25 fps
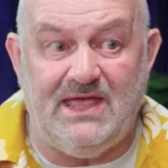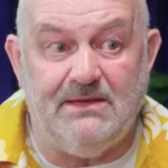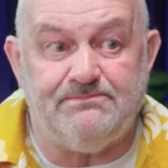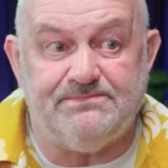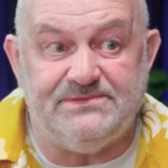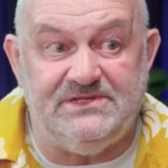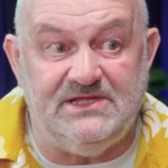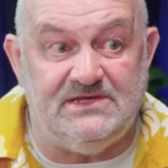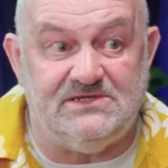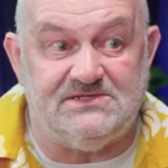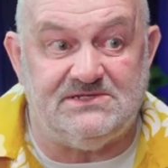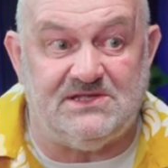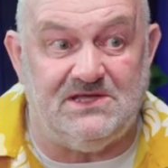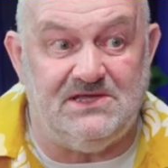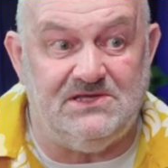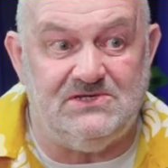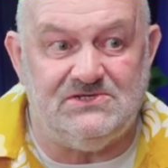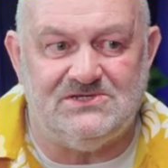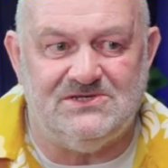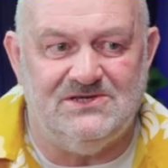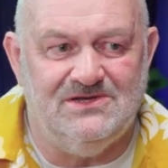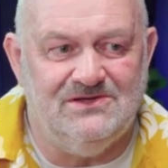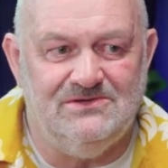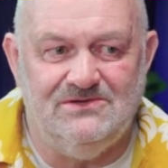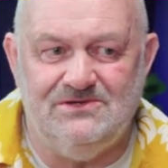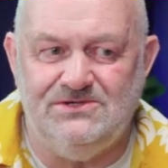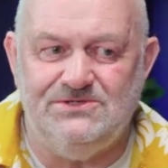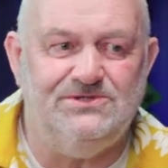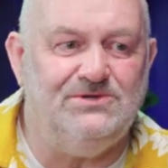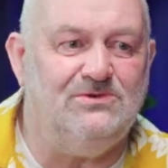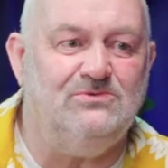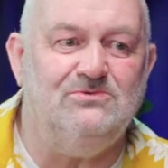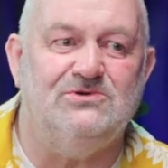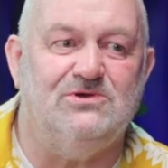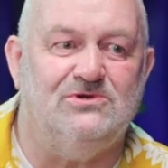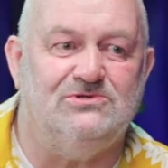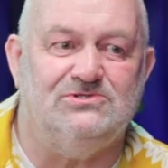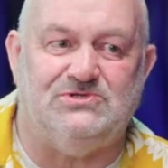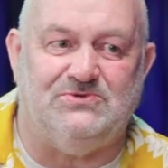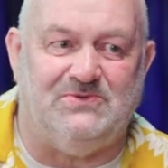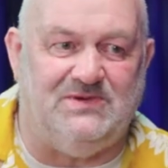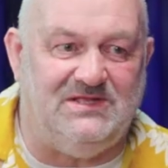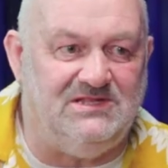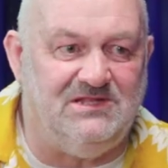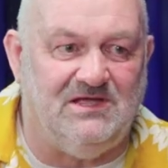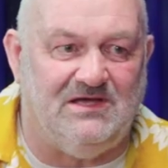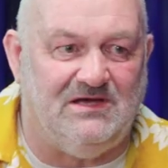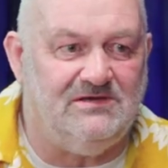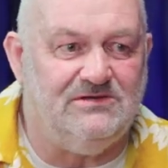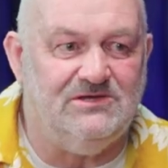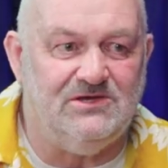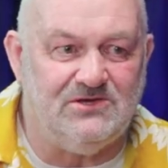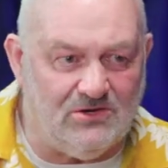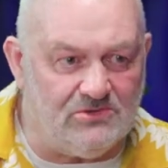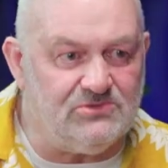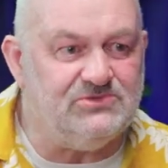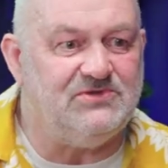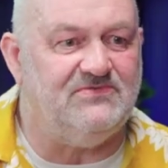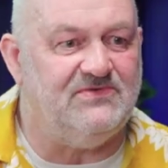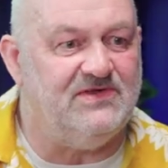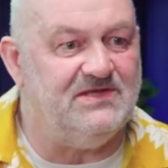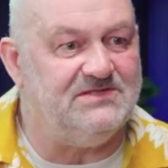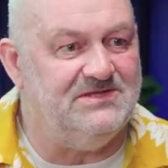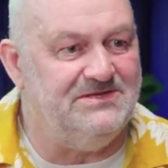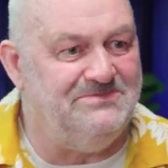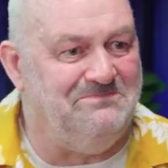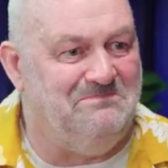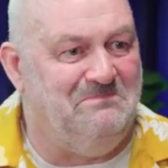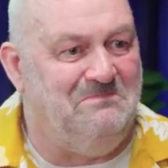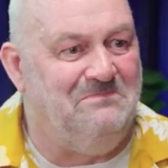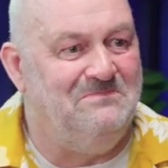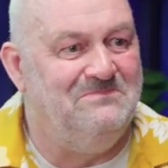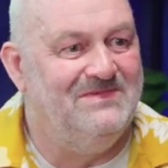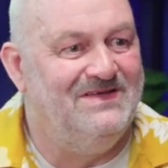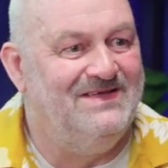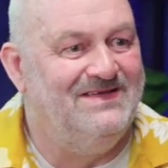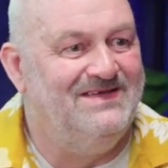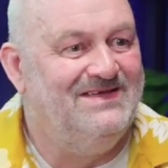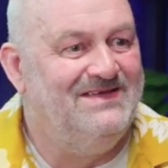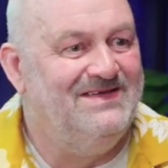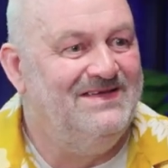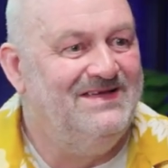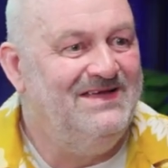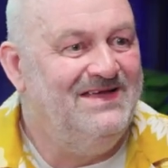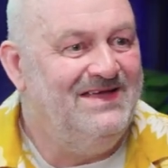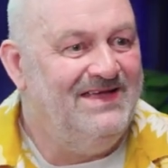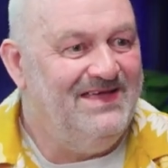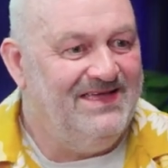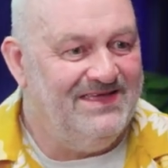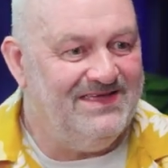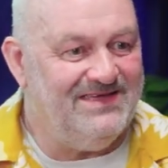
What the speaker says: app these days, you don't go to India, you go to Vietnam. Right.